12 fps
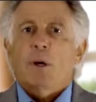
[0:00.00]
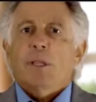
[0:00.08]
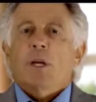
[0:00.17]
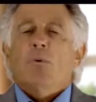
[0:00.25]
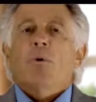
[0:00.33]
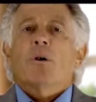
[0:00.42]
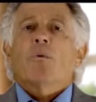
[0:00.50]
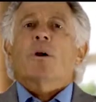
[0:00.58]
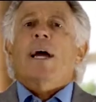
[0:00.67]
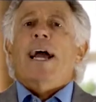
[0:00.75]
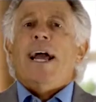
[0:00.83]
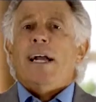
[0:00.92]
What they
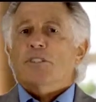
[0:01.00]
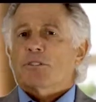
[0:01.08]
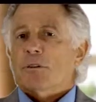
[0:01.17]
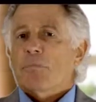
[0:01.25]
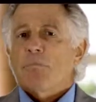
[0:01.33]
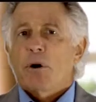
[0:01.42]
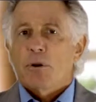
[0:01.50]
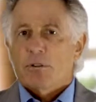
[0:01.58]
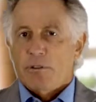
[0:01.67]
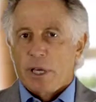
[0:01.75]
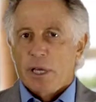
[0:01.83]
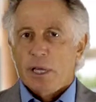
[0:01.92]
were extra
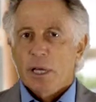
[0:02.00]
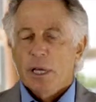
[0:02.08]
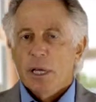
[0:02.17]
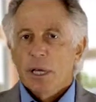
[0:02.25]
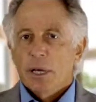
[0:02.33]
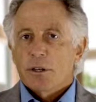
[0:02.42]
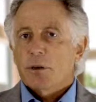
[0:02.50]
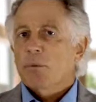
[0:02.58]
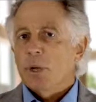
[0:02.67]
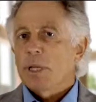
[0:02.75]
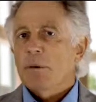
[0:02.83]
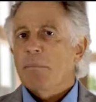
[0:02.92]
motivated to
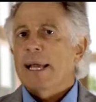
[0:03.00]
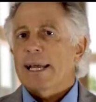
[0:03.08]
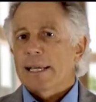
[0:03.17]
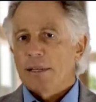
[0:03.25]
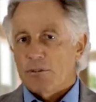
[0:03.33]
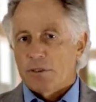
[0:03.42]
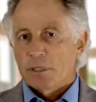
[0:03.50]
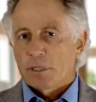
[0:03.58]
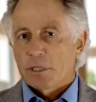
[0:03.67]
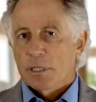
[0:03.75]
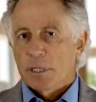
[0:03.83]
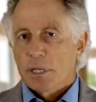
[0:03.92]
really make a
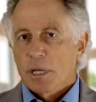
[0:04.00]
difference.